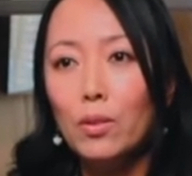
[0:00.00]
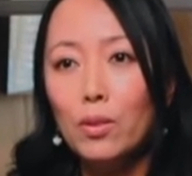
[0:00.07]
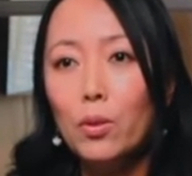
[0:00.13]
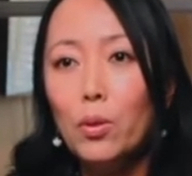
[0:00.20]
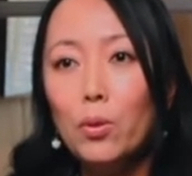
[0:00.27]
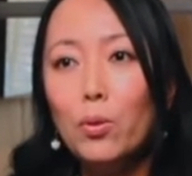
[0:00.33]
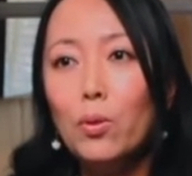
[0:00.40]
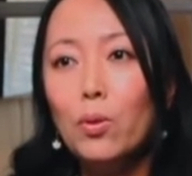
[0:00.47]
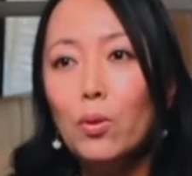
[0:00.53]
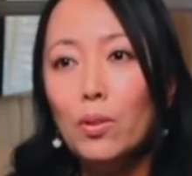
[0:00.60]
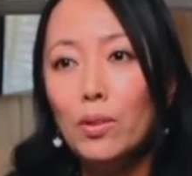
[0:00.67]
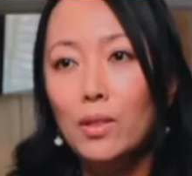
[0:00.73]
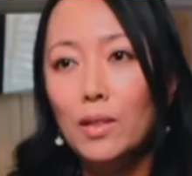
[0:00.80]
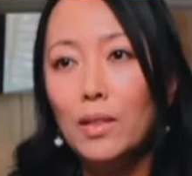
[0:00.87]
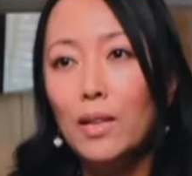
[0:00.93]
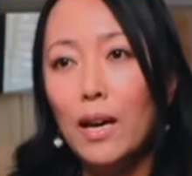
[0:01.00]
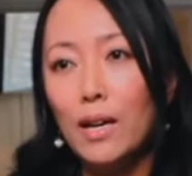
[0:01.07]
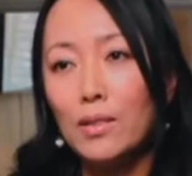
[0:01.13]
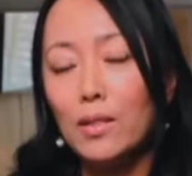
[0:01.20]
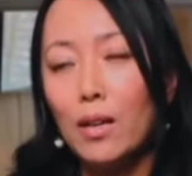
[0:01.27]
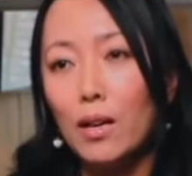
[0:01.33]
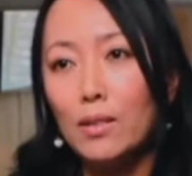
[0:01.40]
who he
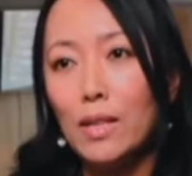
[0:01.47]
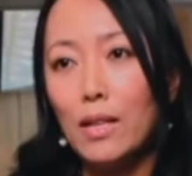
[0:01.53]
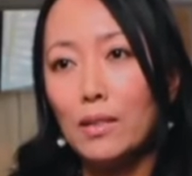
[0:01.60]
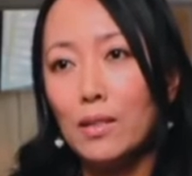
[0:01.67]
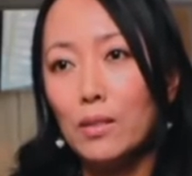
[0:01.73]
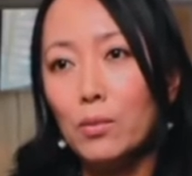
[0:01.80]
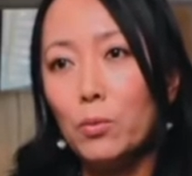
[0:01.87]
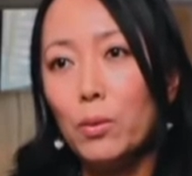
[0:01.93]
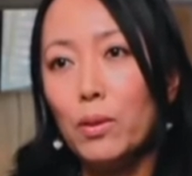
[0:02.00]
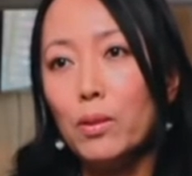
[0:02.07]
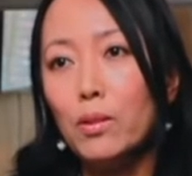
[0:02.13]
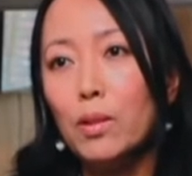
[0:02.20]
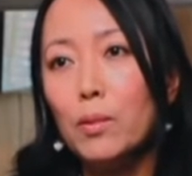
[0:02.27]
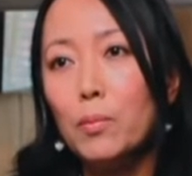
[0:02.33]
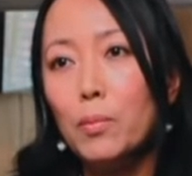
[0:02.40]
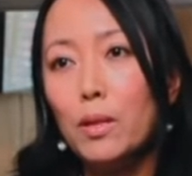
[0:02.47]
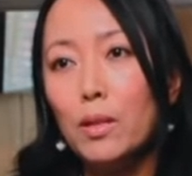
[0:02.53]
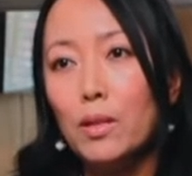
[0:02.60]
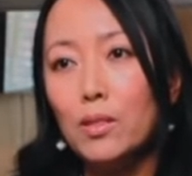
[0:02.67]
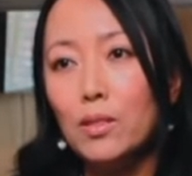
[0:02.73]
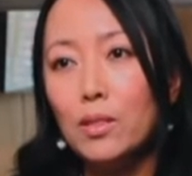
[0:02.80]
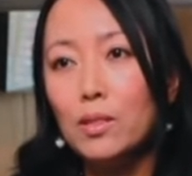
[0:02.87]
has contacted with,
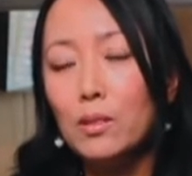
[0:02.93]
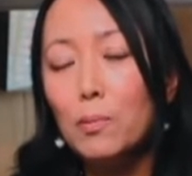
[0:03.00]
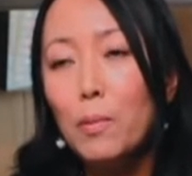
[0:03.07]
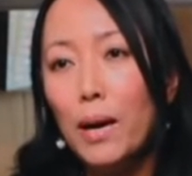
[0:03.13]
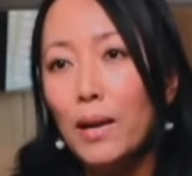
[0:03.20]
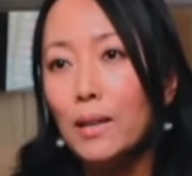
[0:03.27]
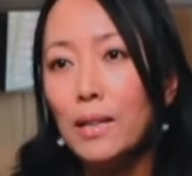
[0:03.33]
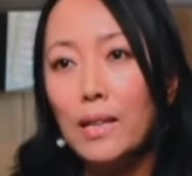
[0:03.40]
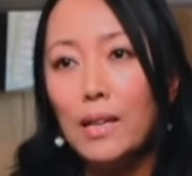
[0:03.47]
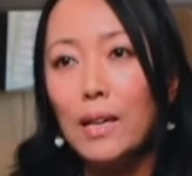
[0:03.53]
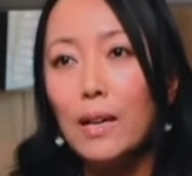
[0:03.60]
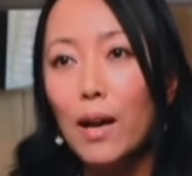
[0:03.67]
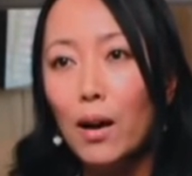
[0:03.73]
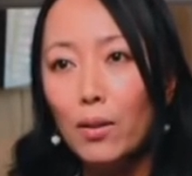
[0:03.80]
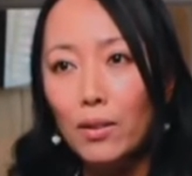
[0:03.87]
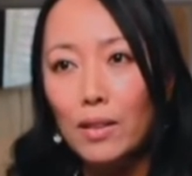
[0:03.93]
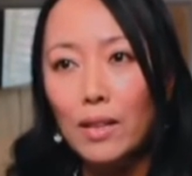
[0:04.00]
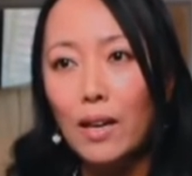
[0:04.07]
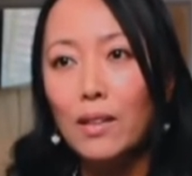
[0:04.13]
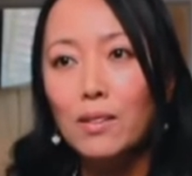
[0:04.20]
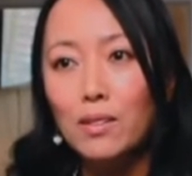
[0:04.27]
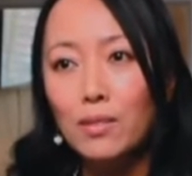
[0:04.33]
because this man cannot
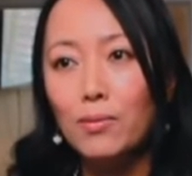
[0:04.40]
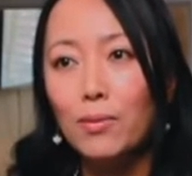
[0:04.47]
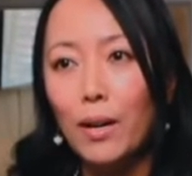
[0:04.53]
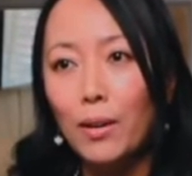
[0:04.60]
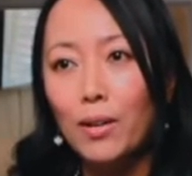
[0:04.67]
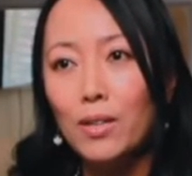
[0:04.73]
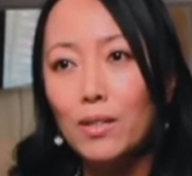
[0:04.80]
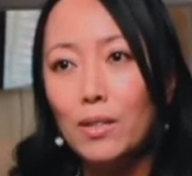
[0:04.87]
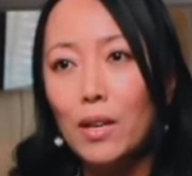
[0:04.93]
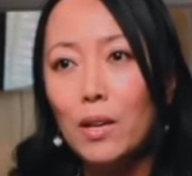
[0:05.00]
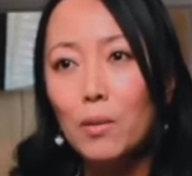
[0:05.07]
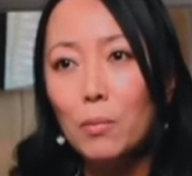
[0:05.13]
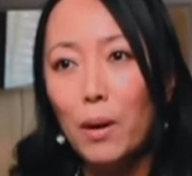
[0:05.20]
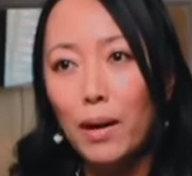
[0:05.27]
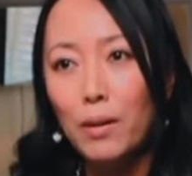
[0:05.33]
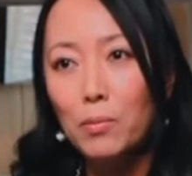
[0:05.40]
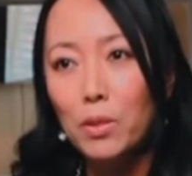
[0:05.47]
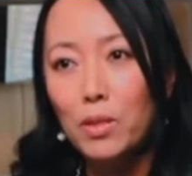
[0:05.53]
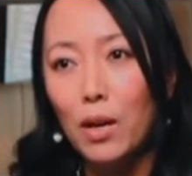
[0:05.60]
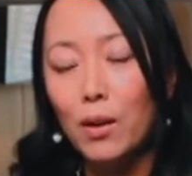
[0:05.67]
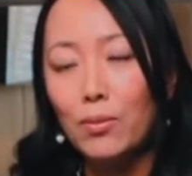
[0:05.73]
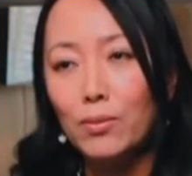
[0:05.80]
get this virus by
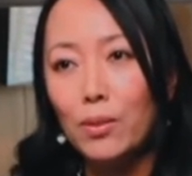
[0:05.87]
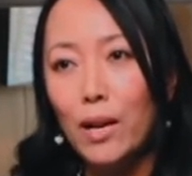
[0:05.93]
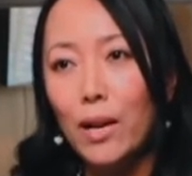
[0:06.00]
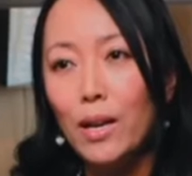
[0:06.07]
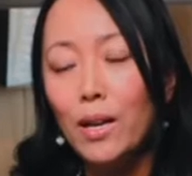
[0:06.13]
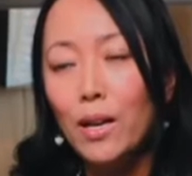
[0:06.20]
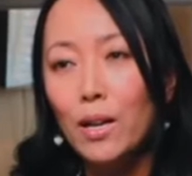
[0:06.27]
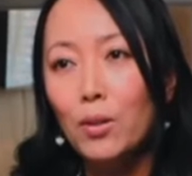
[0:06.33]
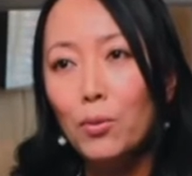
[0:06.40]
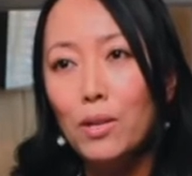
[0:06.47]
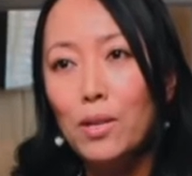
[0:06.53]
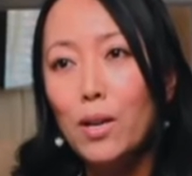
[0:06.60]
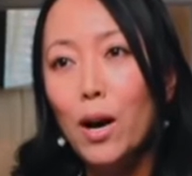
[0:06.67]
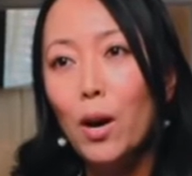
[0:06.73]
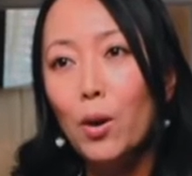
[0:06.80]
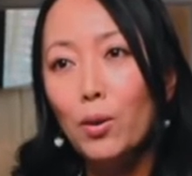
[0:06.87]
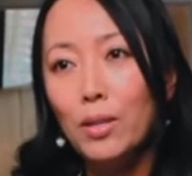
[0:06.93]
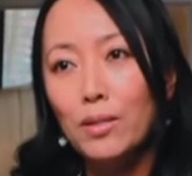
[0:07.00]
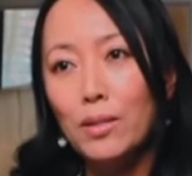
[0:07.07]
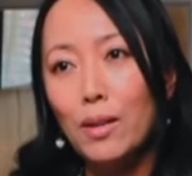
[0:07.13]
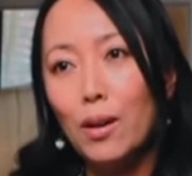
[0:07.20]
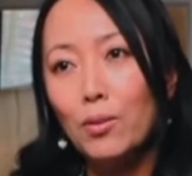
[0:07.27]
himself, right? We know
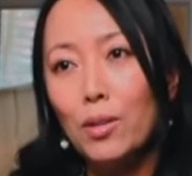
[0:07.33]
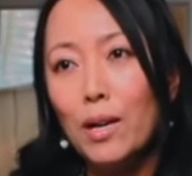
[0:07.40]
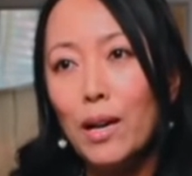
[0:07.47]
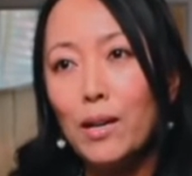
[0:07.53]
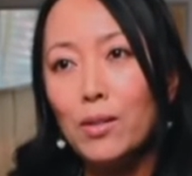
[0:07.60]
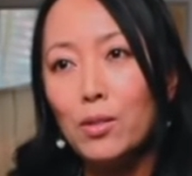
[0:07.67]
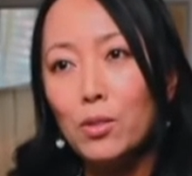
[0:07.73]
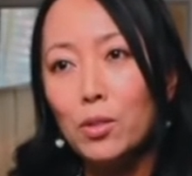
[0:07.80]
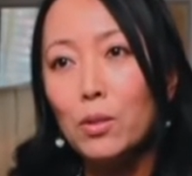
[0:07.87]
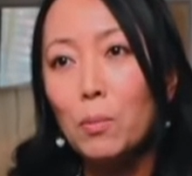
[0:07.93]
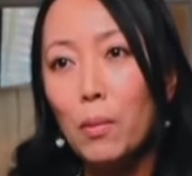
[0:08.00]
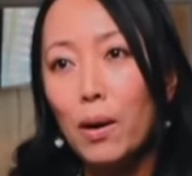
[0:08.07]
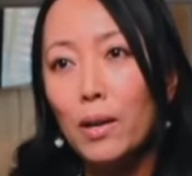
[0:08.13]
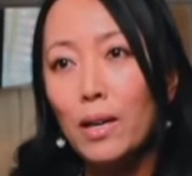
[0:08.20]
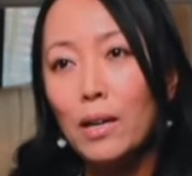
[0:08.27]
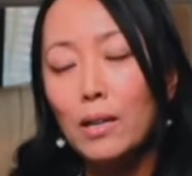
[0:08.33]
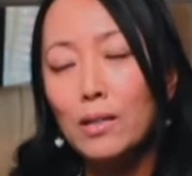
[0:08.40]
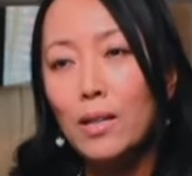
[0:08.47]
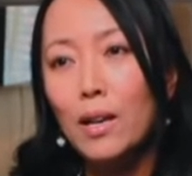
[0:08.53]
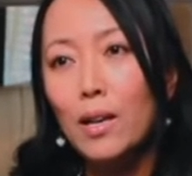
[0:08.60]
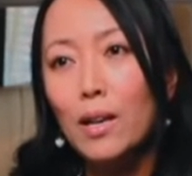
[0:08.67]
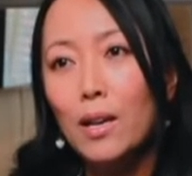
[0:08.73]
he's not related to the
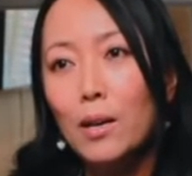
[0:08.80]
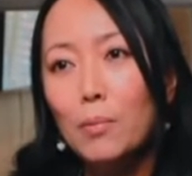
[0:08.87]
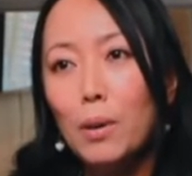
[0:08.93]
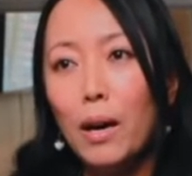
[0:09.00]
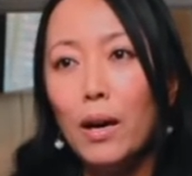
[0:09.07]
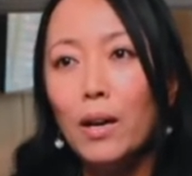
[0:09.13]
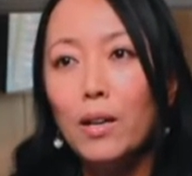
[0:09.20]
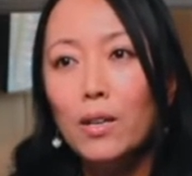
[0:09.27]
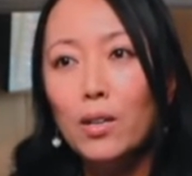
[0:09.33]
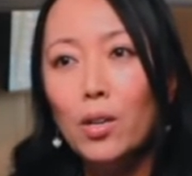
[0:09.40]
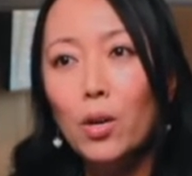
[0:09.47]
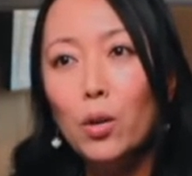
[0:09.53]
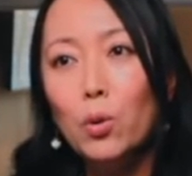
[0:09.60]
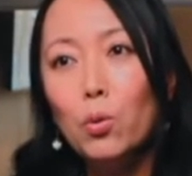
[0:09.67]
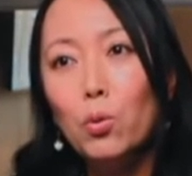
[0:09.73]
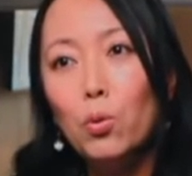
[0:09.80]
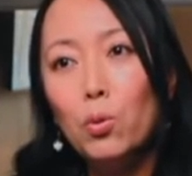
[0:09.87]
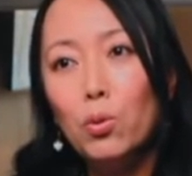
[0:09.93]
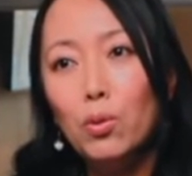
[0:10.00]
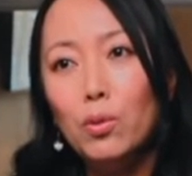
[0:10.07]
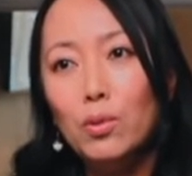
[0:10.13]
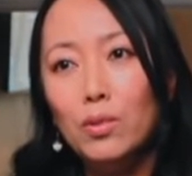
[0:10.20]
market, but who
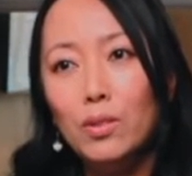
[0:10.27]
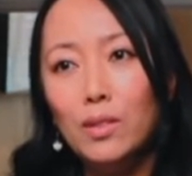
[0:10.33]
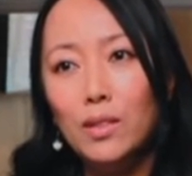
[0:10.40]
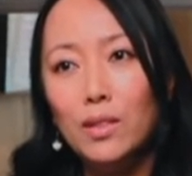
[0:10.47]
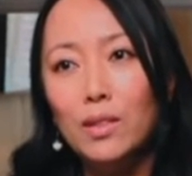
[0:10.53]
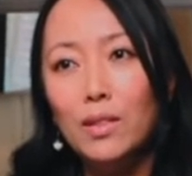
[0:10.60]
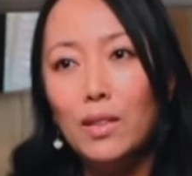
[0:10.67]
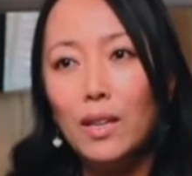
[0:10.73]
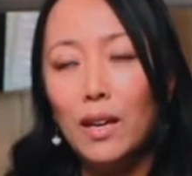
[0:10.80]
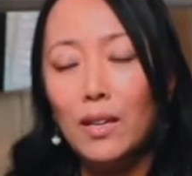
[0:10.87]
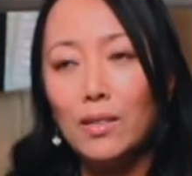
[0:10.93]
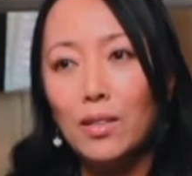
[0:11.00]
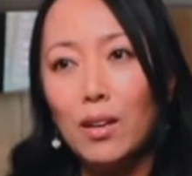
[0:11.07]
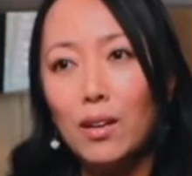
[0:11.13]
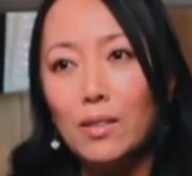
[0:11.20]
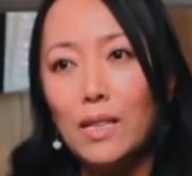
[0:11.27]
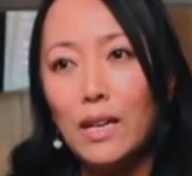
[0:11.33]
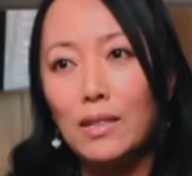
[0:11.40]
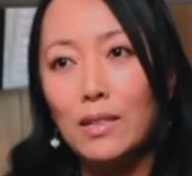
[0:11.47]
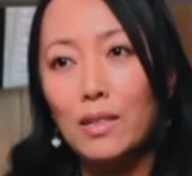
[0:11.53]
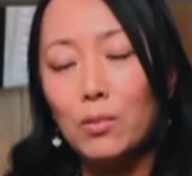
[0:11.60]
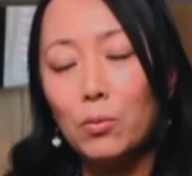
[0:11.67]
he has
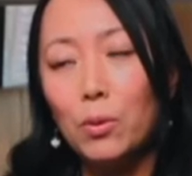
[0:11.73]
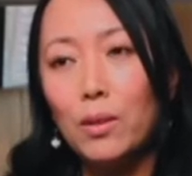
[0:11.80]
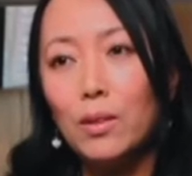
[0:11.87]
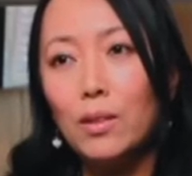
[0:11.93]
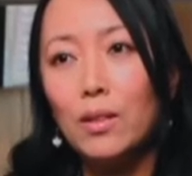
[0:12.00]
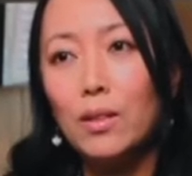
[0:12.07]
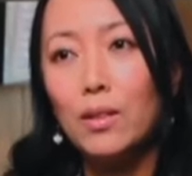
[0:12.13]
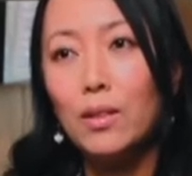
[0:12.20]
contacted with,